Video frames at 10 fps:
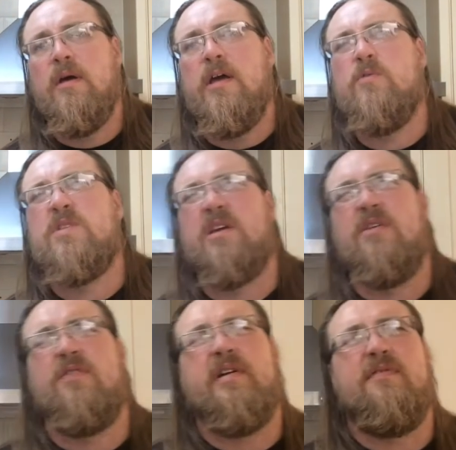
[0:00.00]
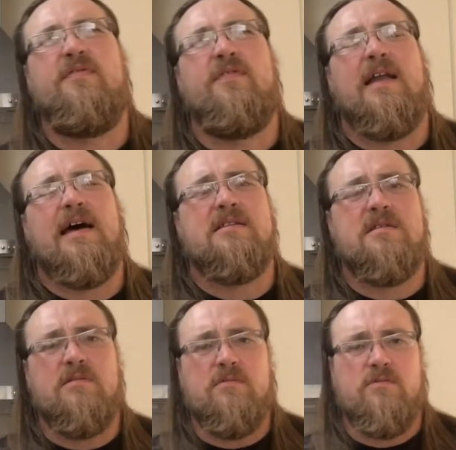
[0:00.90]
It was like a very flat
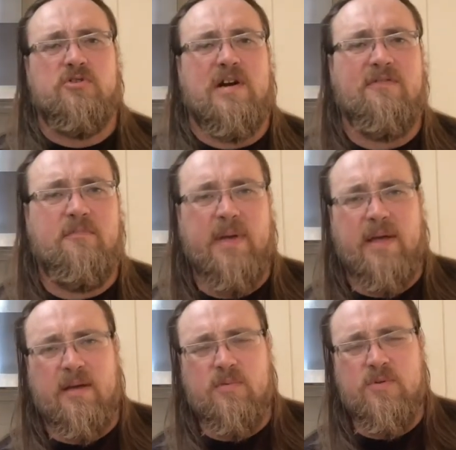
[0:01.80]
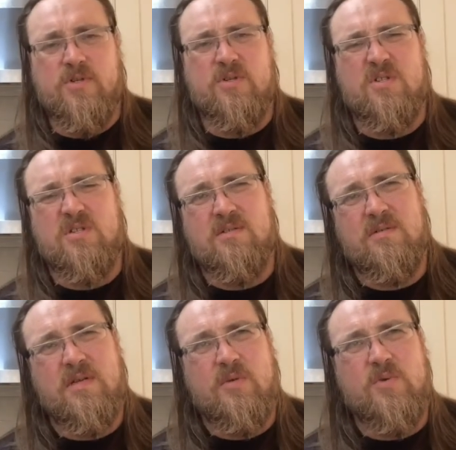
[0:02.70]
draft beer, it
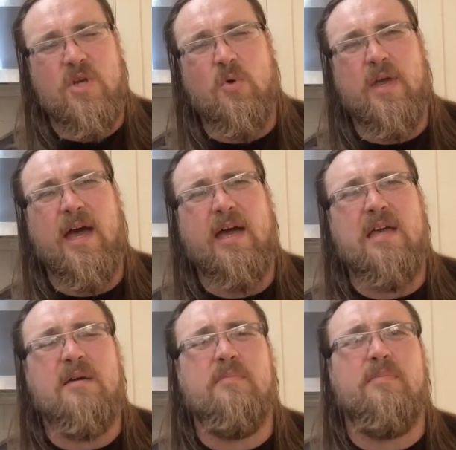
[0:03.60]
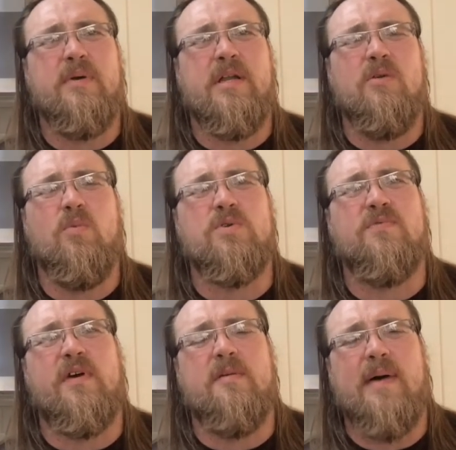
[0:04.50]
was okay, but it
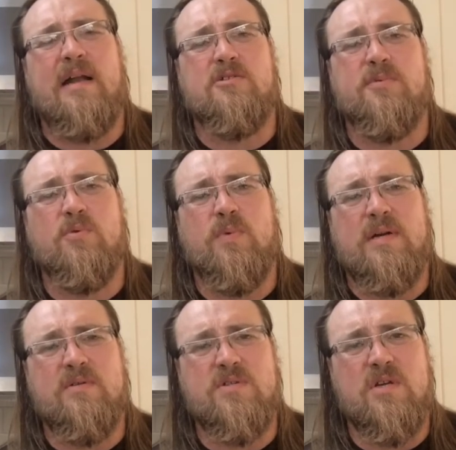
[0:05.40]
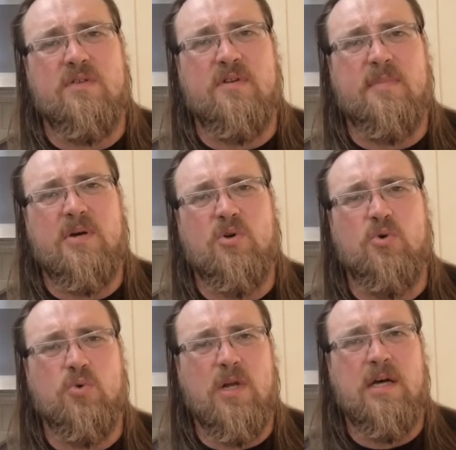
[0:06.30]
wasn't very palatable when served a bit
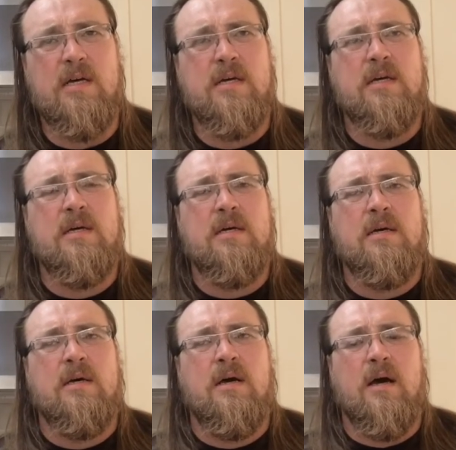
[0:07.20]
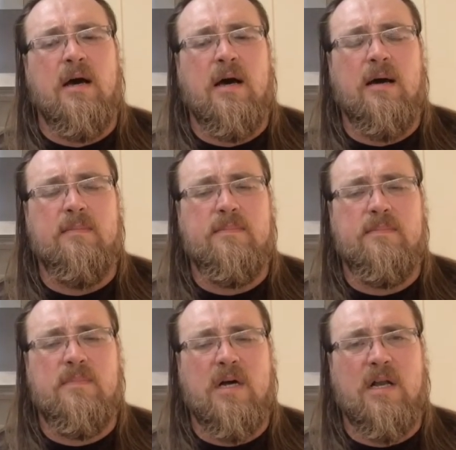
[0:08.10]
cooler. I
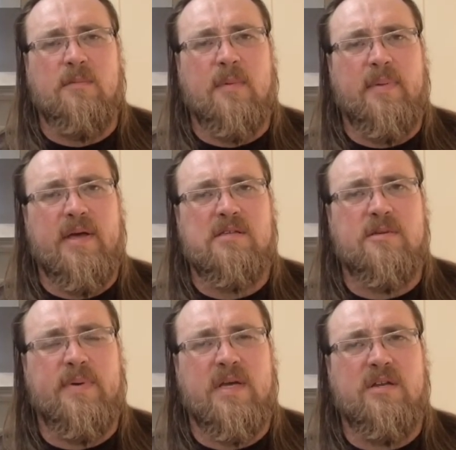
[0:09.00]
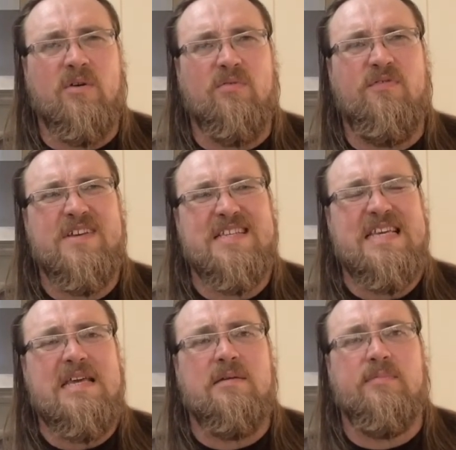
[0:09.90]
like my beer to be not
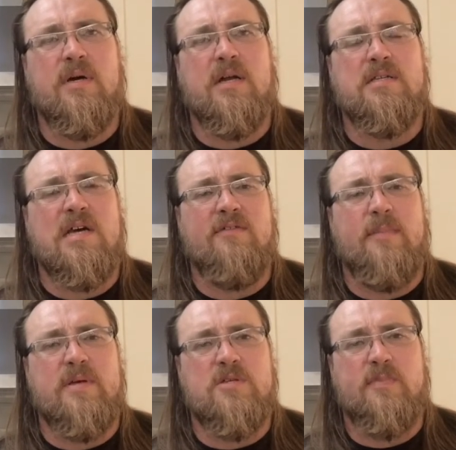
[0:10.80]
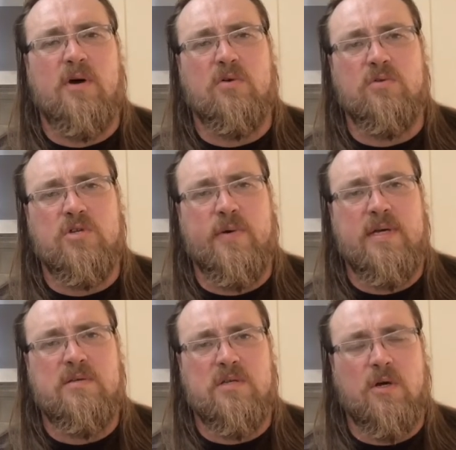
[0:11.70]
fizzy, but I like to have a bit of sparkle to
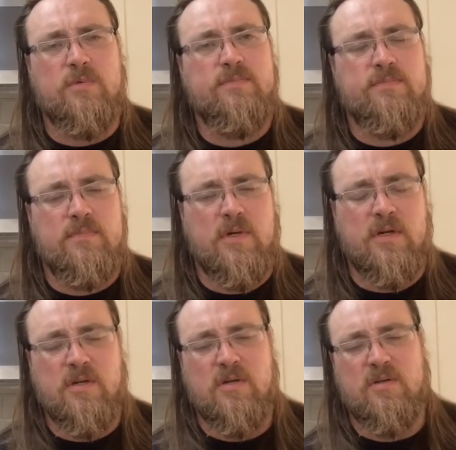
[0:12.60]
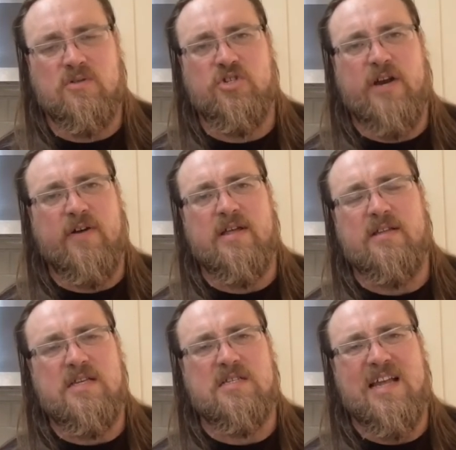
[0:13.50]
it, so and generate a
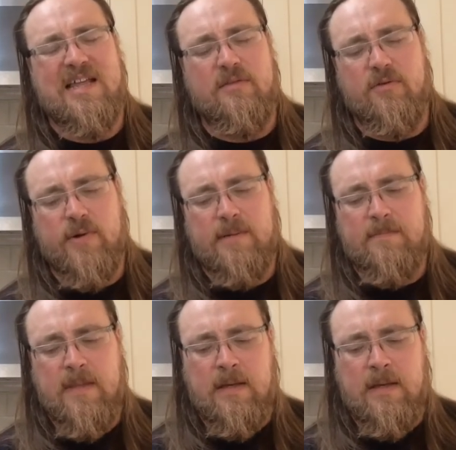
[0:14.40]
decent head through it.